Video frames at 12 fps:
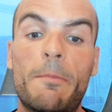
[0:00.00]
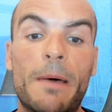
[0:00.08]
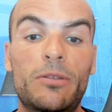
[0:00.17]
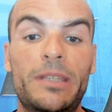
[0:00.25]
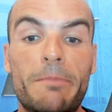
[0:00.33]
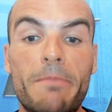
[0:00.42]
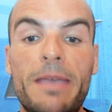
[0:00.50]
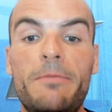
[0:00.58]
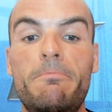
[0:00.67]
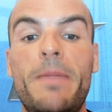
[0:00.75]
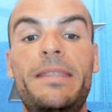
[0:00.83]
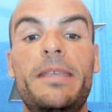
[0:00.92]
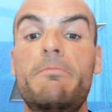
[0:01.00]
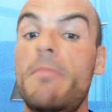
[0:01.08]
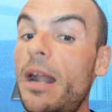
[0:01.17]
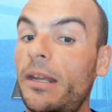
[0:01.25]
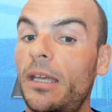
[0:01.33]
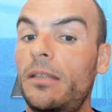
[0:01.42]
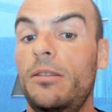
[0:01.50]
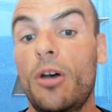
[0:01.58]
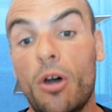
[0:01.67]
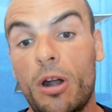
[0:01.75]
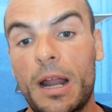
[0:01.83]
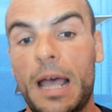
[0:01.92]
about the main betting market,
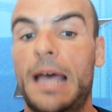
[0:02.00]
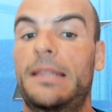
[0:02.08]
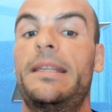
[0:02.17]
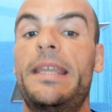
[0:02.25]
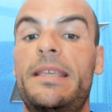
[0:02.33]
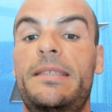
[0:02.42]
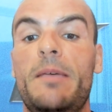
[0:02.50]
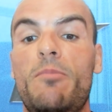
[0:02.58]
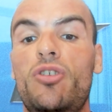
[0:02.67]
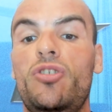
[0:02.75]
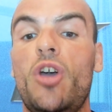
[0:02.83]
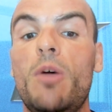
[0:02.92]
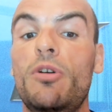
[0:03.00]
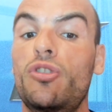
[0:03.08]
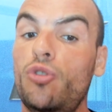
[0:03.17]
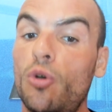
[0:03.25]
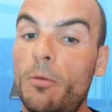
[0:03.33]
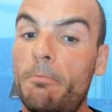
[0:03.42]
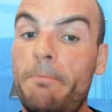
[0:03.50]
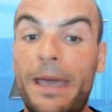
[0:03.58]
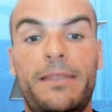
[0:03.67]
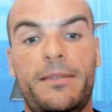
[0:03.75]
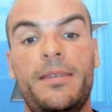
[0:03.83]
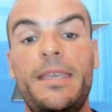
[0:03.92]
or at least the most common to
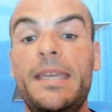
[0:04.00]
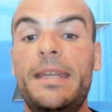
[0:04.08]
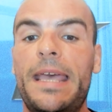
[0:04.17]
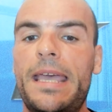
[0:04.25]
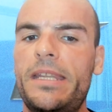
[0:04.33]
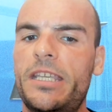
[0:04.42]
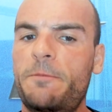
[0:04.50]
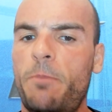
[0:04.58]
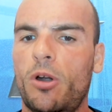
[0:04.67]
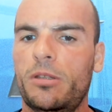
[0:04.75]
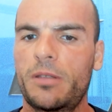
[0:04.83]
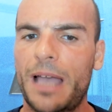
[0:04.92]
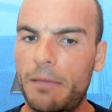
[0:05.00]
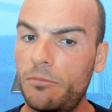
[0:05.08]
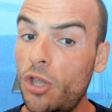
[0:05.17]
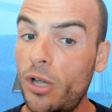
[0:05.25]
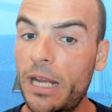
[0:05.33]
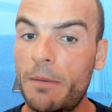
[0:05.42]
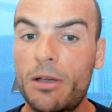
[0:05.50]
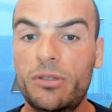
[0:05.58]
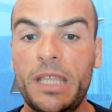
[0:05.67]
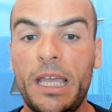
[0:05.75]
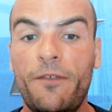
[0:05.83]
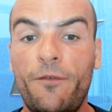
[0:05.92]
bet in any sport. I'm talking about
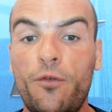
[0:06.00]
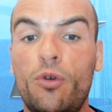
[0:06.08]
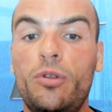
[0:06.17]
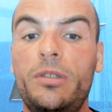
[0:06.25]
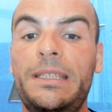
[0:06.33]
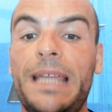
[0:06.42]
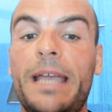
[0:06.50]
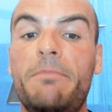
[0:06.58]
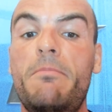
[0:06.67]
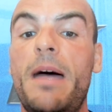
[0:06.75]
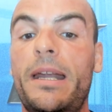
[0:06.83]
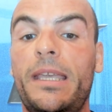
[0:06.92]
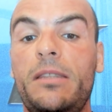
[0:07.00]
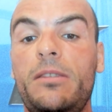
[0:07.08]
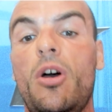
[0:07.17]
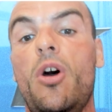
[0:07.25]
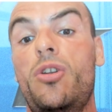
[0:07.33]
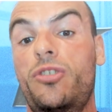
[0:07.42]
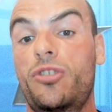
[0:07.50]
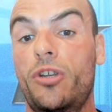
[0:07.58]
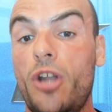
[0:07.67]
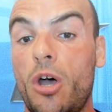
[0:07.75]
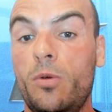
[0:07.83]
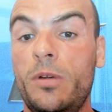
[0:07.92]
the full-time market, also
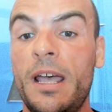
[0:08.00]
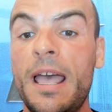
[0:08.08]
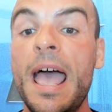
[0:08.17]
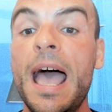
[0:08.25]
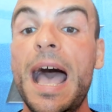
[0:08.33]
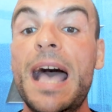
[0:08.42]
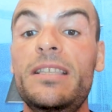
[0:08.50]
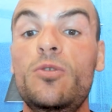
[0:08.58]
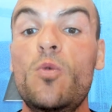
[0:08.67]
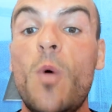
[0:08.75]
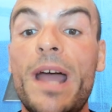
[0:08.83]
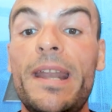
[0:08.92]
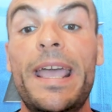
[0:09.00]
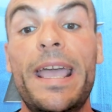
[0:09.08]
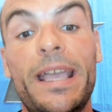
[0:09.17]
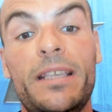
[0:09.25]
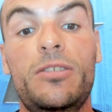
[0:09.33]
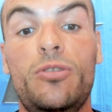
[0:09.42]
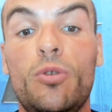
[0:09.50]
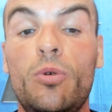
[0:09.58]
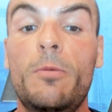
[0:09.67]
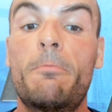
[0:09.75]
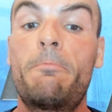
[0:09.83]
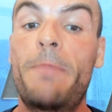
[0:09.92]
known as
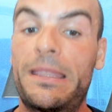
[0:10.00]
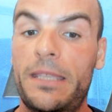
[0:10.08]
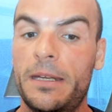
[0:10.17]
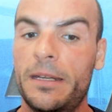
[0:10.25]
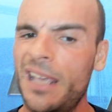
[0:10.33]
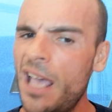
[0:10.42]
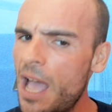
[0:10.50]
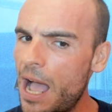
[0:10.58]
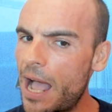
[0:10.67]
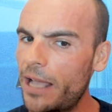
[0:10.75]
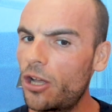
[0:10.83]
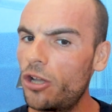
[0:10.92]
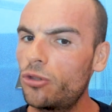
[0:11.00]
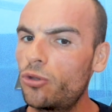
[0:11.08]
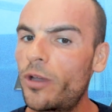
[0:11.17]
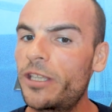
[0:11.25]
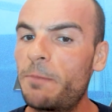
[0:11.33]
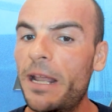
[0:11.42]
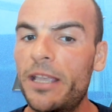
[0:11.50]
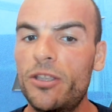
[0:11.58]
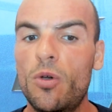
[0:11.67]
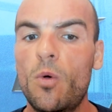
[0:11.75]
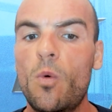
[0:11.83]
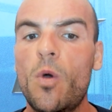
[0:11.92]
1x2 betting. I'm going to explain
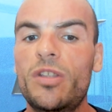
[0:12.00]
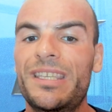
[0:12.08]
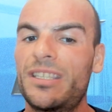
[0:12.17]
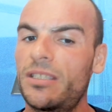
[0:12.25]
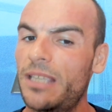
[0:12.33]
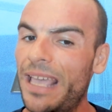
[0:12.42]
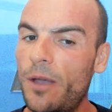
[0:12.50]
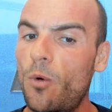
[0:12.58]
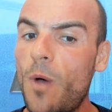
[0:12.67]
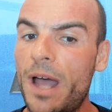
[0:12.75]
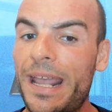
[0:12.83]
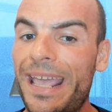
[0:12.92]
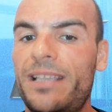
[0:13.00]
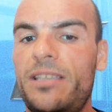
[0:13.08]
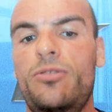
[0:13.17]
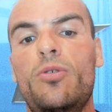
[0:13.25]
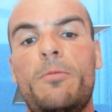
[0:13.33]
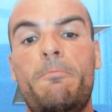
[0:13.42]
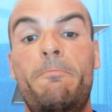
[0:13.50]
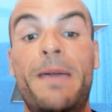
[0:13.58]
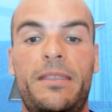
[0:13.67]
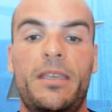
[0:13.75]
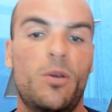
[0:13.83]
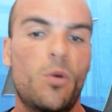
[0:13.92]
you what is 1x2
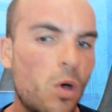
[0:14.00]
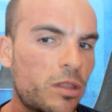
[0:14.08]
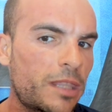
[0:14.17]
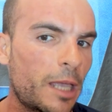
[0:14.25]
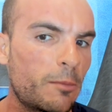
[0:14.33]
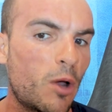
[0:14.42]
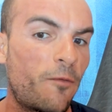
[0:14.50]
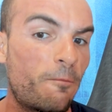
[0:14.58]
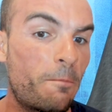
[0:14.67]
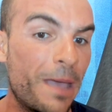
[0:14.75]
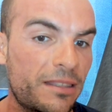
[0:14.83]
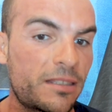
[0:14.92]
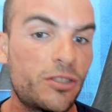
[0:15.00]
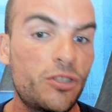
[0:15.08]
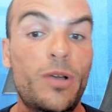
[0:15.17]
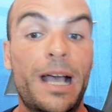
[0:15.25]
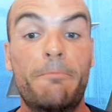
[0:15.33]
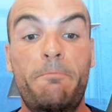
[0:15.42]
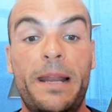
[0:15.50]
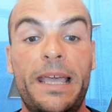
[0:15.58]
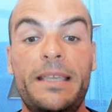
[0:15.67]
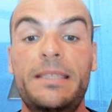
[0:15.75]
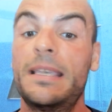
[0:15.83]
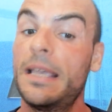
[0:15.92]
betting, what type of bets you can
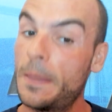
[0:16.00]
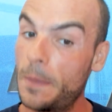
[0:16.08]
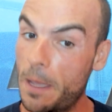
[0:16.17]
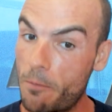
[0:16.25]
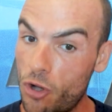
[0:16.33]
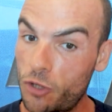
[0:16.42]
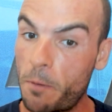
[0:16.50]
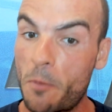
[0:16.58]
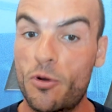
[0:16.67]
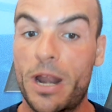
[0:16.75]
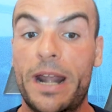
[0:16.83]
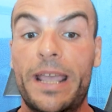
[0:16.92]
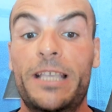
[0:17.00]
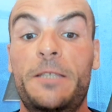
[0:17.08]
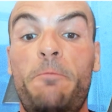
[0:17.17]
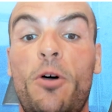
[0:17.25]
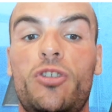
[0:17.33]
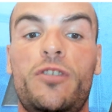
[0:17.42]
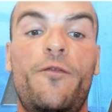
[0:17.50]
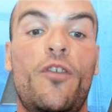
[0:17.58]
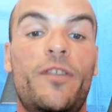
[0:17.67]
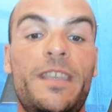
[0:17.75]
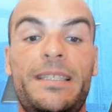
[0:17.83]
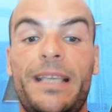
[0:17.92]
place, the most popular sports
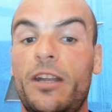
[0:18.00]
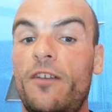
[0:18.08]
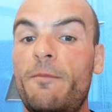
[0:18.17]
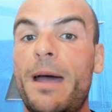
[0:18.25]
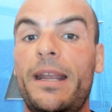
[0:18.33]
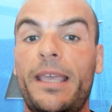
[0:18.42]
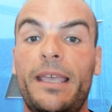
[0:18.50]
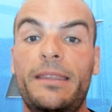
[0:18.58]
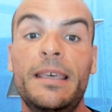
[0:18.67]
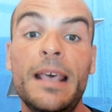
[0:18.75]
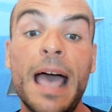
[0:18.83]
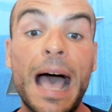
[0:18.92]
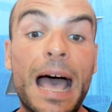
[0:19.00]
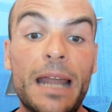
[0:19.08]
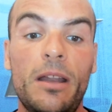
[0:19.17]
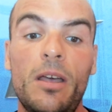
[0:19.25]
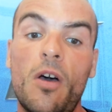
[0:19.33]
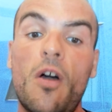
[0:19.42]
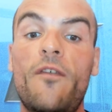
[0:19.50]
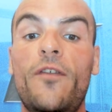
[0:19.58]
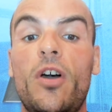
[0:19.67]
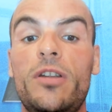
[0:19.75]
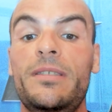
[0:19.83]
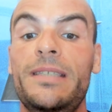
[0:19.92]
for this kind of market, and of
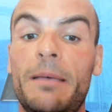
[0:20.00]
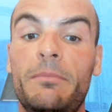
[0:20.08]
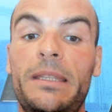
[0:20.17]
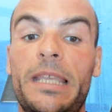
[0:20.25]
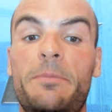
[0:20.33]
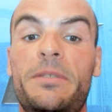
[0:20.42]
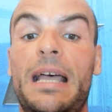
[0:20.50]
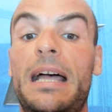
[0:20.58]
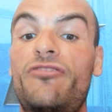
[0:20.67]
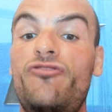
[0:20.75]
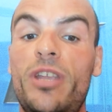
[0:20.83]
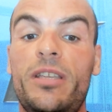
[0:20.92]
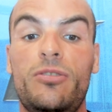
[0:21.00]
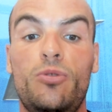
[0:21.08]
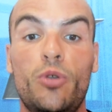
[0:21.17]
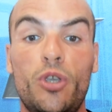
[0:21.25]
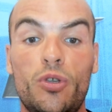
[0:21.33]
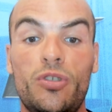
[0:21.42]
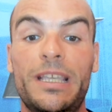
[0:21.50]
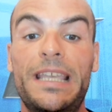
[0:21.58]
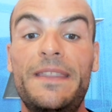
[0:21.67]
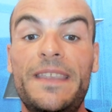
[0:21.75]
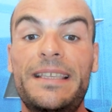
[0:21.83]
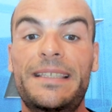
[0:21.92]
course some tips and tricks to use
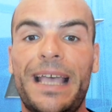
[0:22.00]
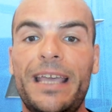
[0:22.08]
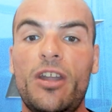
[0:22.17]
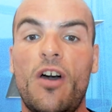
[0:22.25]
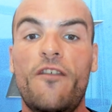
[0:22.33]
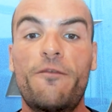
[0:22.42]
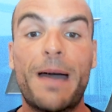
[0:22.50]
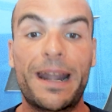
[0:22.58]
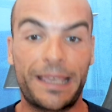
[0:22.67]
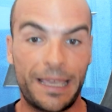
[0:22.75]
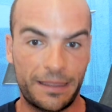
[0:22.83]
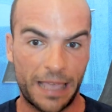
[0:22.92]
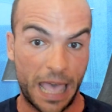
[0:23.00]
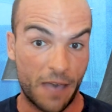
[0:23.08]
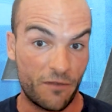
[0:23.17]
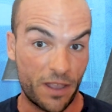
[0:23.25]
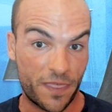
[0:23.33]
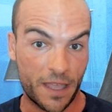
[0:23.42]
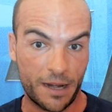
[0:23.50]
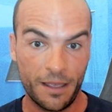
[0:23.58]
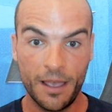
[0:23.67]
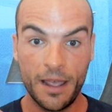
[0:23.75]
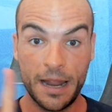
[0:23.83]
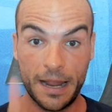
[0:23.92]
in this kind of market. Everything
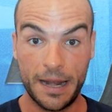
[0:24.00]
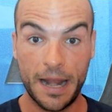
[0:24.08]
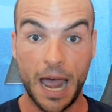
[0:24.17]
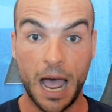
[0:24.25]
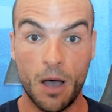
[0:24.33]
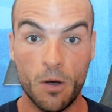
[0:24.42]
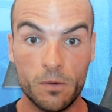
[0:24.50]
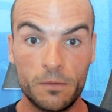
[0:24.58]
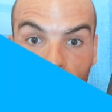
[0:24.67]
now.